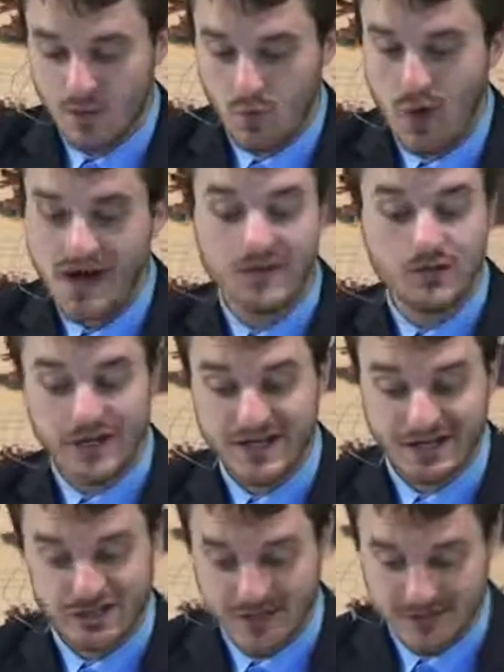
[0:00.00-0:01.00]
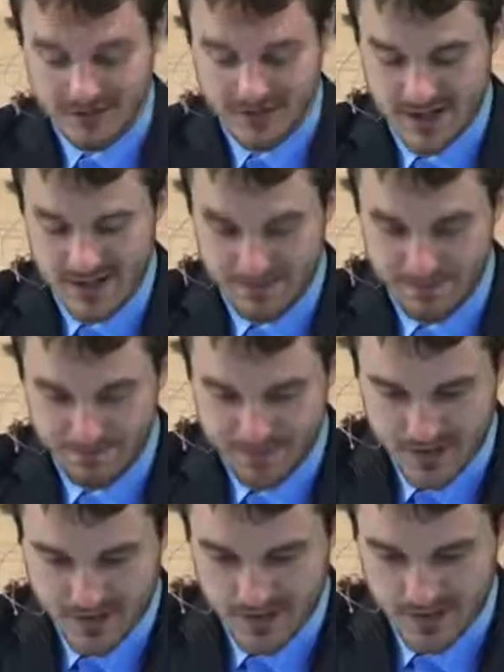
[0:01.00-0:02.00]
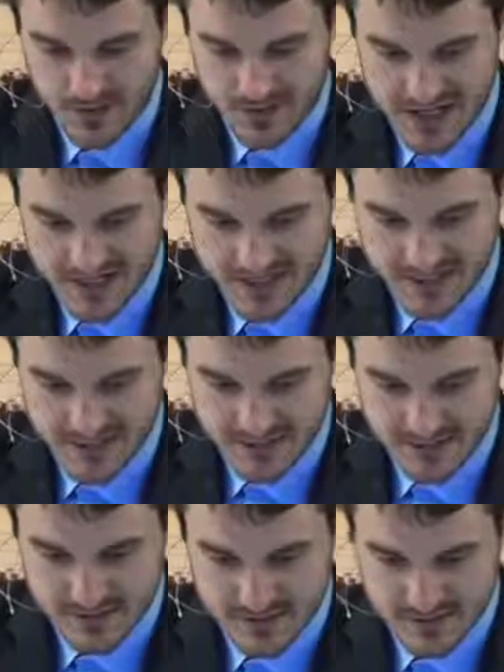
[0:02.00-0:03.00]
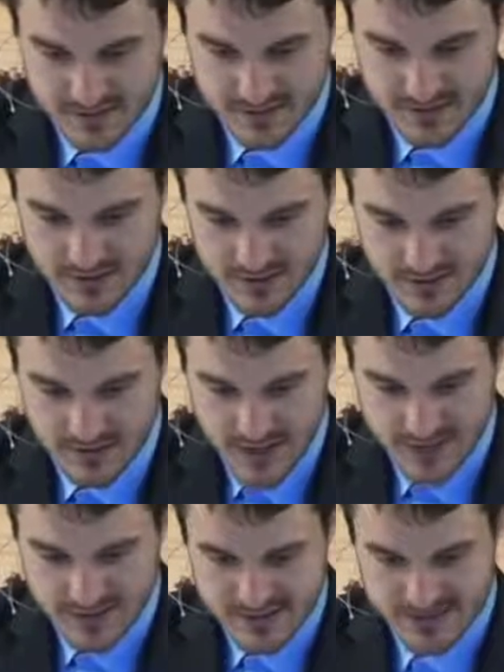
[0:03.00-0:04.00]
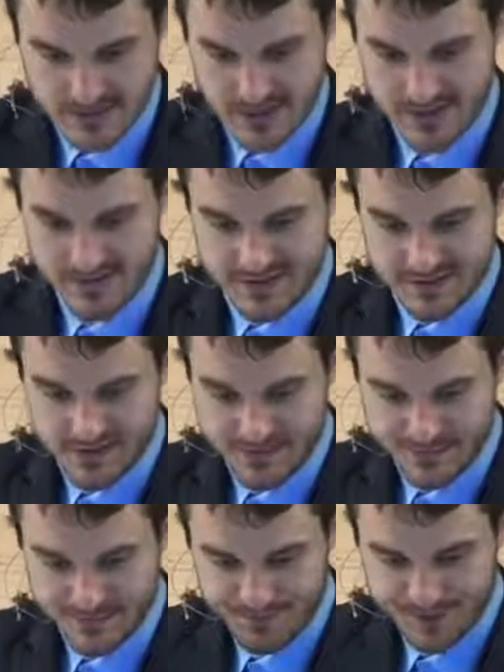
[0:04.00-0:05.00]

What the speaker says: when do we do it? So let's look at this now.